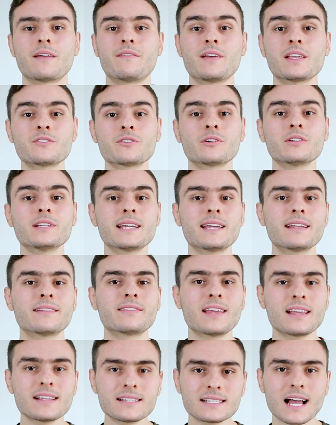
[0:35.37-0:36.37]
Eventually,
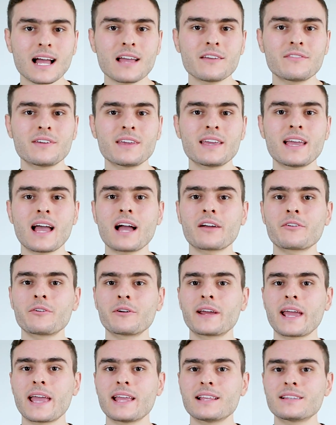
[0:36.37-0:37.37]
this hyphae
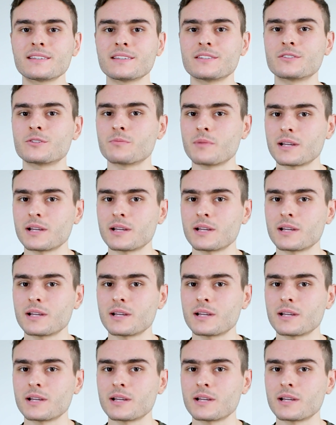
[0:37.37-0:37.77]
aggregates into